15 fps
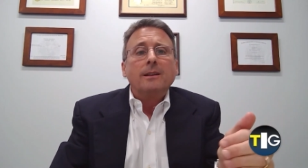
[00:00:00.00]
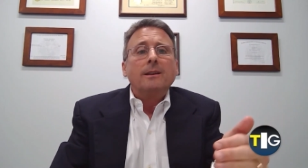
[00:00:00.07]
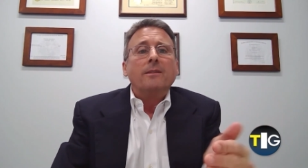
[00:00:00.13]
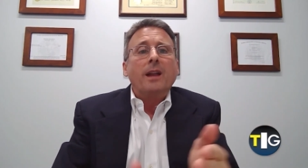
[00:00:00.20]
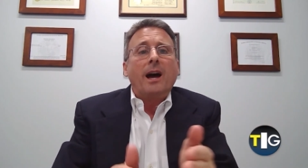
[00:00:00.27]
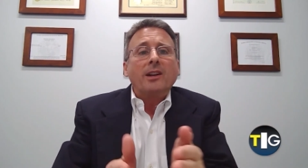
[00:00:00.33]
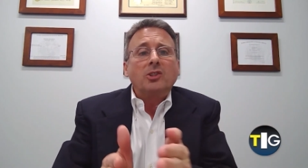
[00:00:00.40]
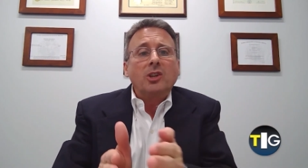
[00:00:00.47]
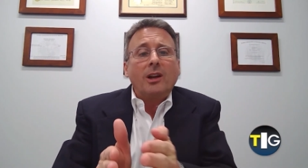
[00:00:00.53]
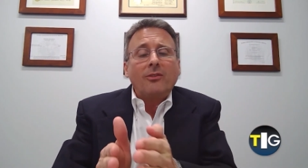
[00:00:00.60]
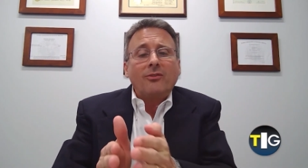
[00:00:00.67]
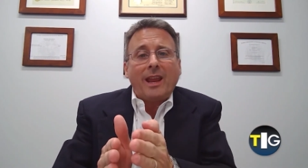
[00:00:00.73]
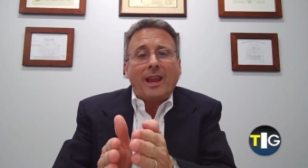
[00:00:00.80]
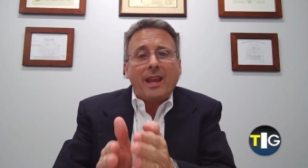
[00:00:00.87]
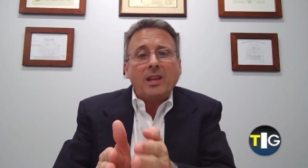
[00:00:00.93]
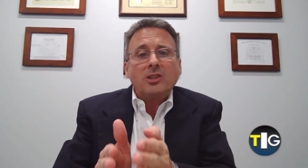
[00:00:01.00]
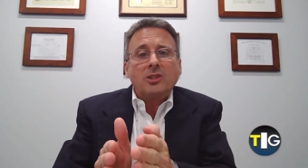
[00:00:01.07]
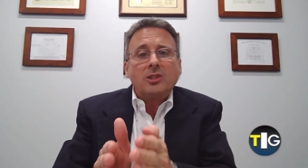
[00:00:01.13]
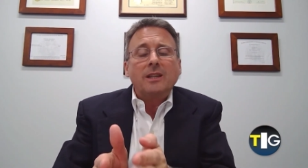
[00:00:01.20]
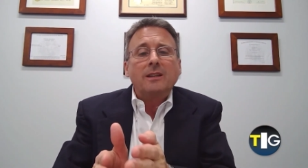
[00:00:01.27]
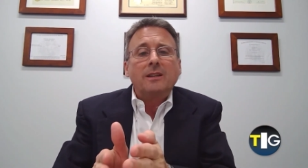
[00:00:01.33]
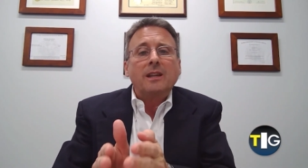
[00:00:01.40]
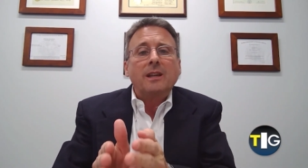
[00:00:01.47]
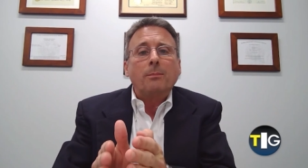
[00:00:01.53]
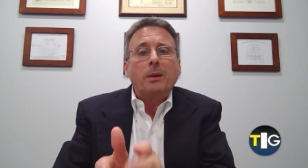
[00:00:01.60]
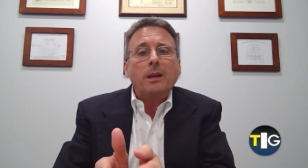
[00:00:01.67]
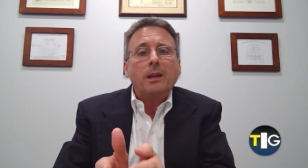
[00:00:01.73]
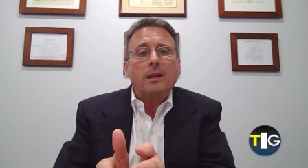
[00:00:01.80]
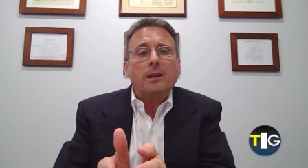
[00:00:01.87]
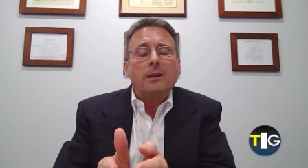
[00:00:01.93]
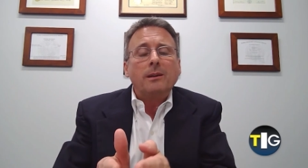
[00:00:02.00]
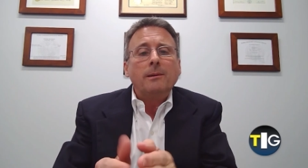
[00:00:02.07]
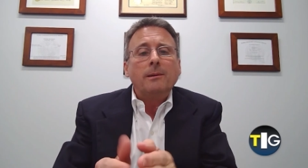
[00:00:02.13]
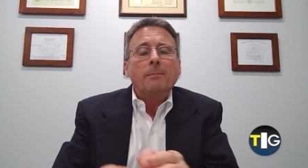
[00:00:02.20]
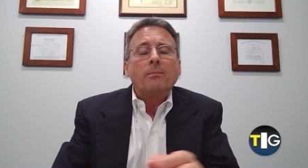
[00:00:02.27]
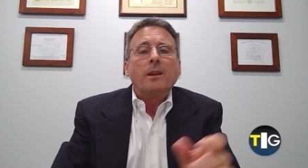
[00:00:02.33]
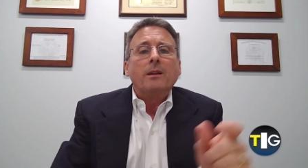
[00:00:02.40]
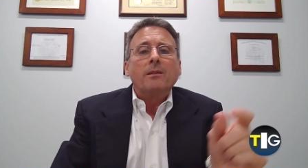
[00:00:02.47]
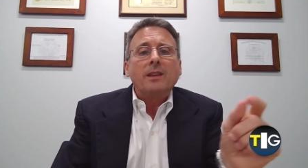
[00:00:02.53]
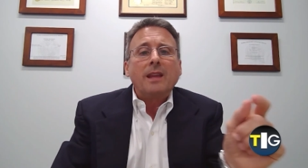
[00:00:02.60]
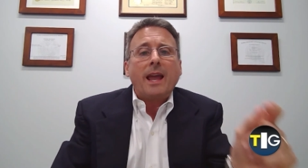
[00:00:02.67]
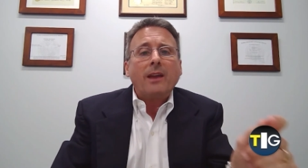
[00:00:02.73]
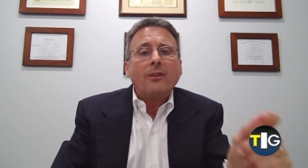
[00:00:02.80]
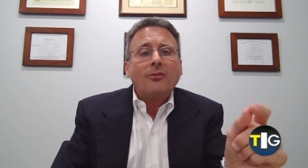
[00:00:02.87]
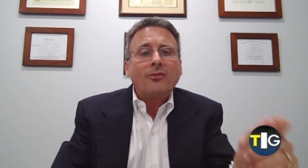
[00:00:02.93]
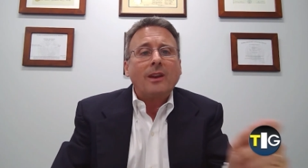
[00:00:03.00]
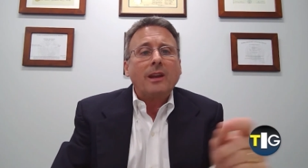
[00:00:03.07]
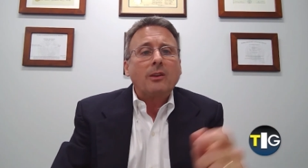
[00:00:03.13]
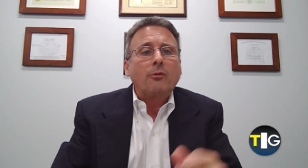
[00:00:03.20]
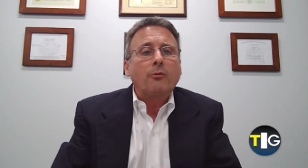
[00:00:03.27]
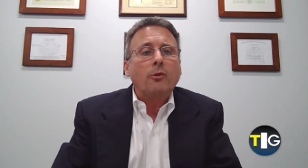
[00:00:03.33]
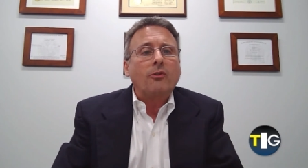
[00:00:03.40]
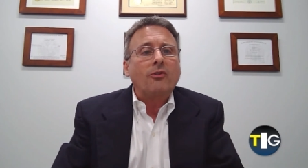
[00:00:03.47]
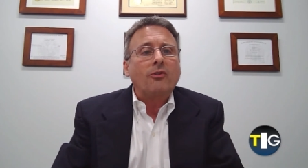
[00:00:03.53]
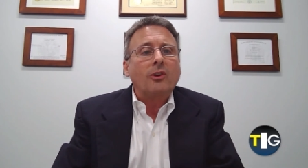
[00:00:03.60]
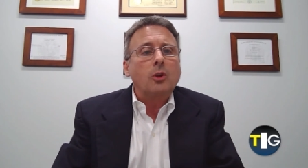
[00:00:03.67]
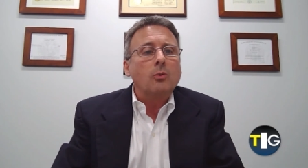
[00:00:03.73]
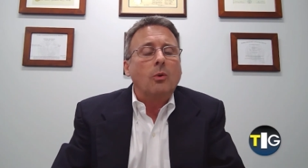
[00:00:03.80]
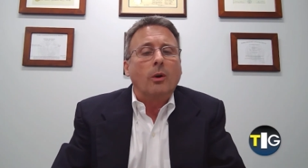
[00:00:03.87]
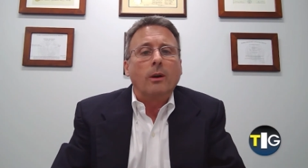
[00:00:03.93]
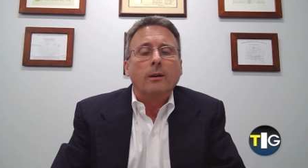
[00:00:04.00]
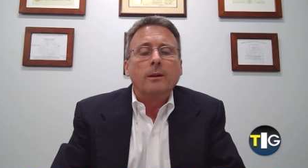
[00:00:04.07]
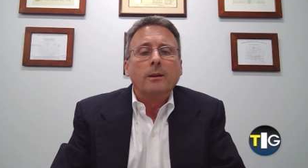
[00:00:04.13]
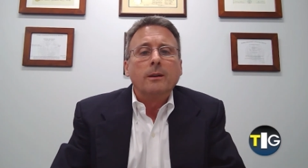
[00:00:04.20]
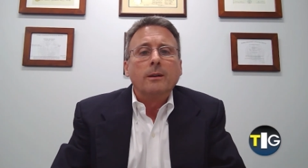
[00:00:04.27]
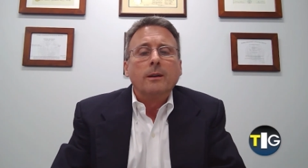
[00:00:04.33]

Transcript: not just HTTP, the S stands for secure.